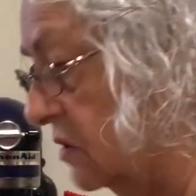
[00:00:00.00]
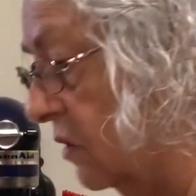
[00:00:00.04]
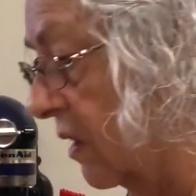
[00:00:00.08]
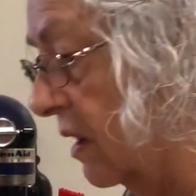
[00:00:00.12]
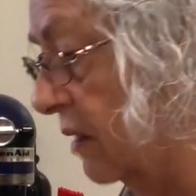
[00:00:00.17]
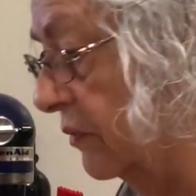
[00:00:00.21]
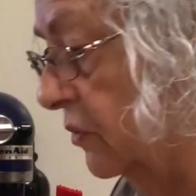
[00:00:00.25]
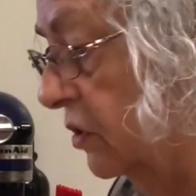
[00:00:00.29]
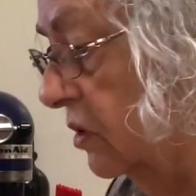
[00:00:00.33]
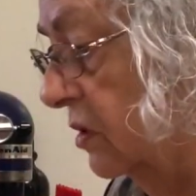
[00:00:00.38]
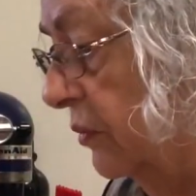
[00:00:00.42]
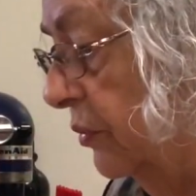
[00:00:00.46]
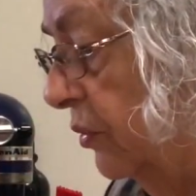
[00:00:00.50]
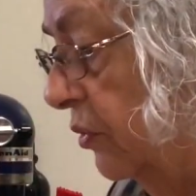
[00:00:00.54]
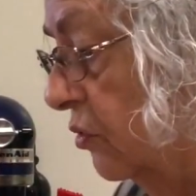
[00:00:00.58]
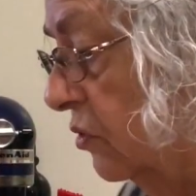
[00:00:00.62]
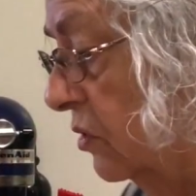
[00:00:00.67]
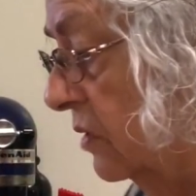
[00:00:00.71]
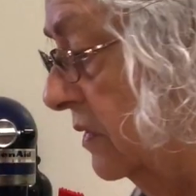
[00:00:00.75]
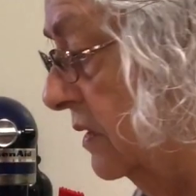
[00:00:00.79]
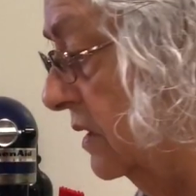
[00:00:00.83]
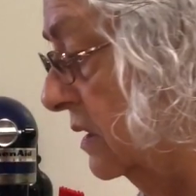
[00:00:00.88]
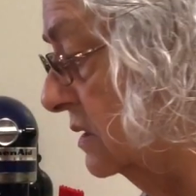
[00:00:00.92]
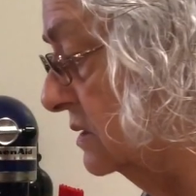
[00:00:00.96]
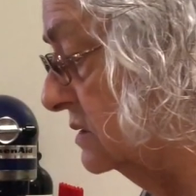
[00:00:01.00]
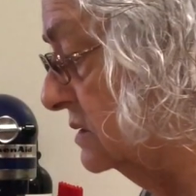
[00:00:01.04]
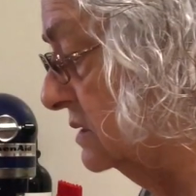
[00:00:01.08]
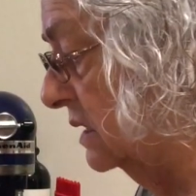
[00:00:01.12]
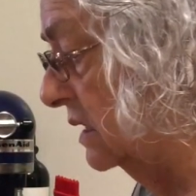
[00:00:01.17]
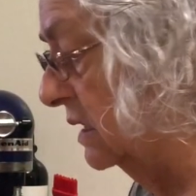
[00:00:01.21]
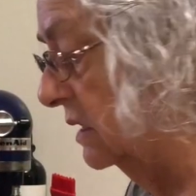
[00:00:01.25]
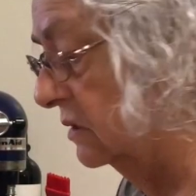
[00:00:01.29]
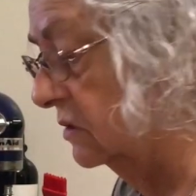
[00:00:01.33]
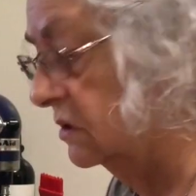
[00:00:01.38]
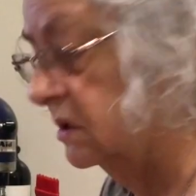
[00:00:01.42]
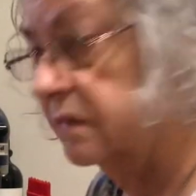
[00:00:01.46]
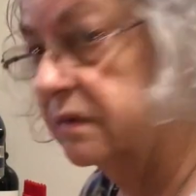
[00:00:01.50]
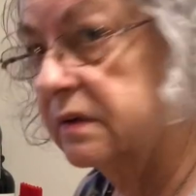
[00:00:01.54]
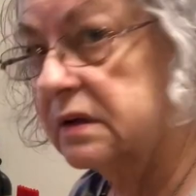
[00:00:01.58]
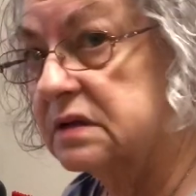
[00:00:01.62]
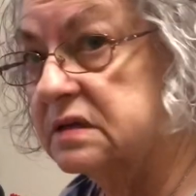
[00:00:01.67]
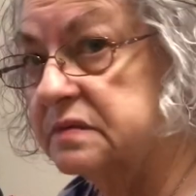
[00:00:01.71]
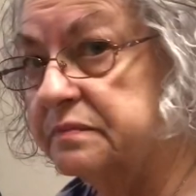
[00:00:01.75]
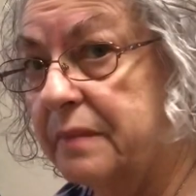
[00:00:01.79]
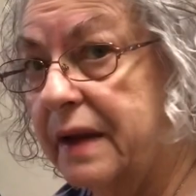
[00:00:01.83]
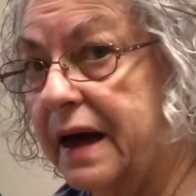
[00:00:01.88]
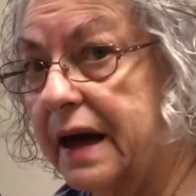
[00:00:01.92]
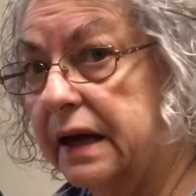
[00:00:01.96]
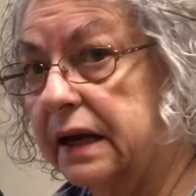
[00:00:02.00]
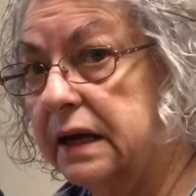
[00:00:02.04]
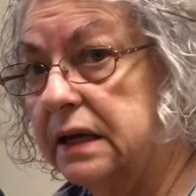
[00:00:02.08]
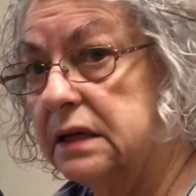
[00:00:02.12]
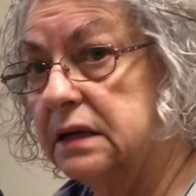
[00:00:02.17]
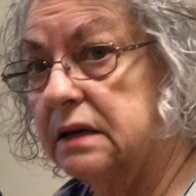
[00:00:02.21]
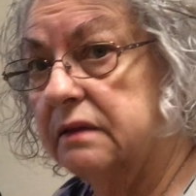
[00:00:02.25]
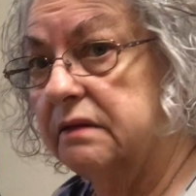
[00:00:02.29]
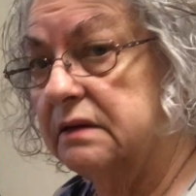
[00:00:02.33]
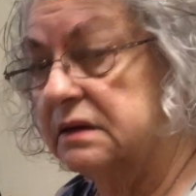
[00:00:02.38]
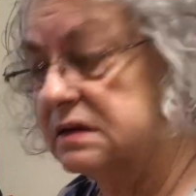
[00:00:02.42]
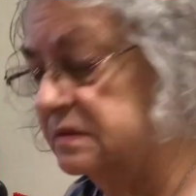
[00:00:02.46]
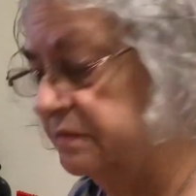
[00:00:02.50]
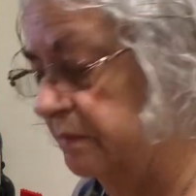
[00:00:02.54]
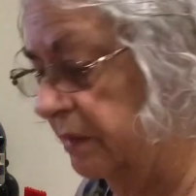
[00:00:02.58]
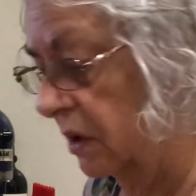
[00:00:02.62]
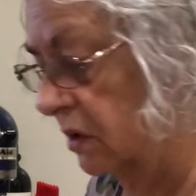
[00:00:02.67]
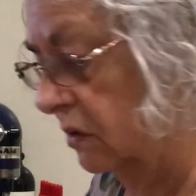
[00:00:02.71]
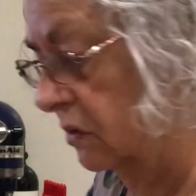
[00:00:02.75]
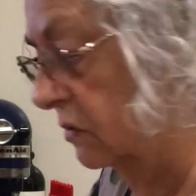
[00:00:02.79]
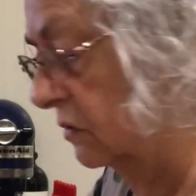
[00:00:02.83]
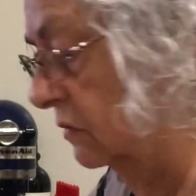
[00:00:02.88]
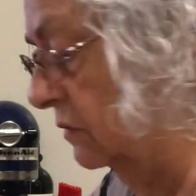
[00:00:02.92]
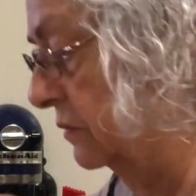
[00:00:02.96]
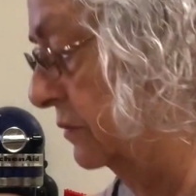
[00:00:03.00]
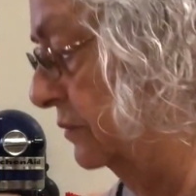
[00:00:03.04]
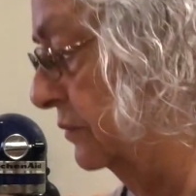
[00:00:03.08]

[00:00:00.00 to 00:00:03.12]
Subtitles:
I'm going to pour this into this, back into this bowl.